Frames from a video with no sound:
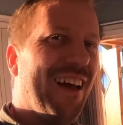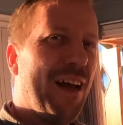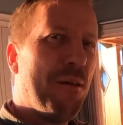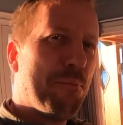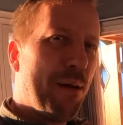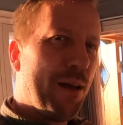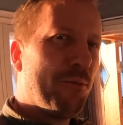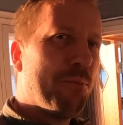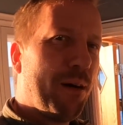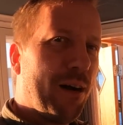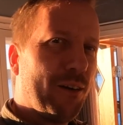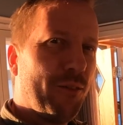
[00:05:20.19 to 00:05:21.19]
And best
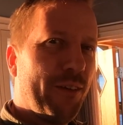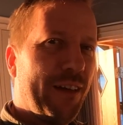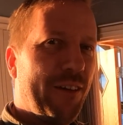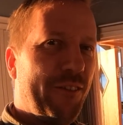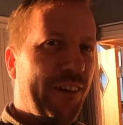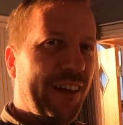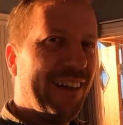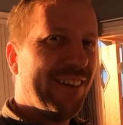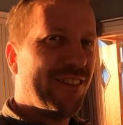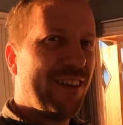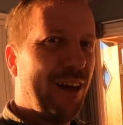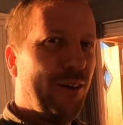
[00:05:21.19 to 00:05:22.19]
part of every
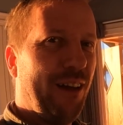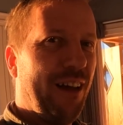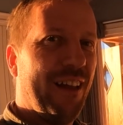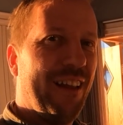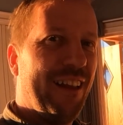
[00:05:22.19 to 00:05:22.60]
sauna